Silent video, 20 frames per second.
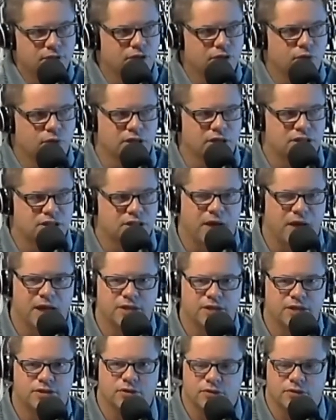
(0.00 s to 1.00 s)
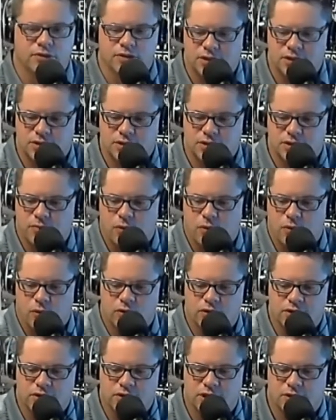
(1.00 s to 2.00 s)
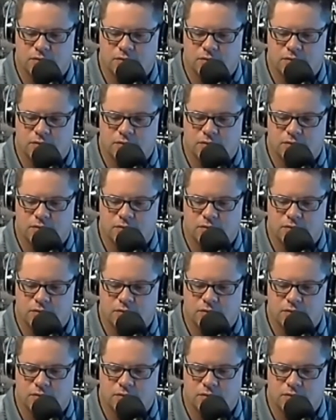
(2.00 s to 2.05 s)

great sponsors, supporters,